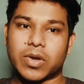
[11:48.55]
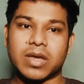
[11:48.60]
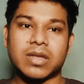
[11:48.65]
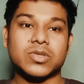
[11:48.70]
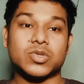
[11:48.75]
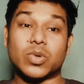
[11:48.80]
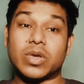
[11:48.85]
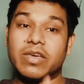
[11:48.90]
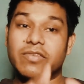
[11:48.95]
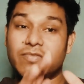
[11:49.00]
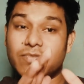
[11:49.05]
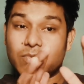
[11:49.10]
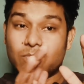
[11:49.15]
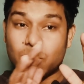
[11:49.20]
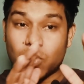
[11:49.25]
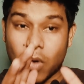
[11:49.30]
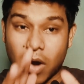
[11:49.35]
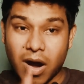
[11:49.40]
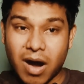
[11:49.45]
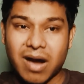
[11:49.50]
Okay, so if
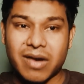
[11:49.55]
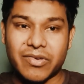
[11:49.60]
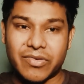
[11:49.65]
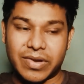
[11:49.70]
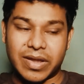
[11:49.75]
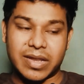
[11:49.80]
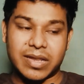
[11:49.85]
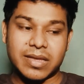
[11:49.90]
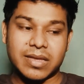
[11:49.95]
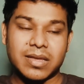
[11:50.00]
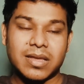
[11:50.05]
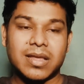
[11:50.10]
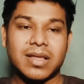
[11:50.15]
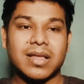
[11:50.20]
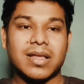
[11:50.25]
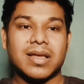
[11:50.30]
you are really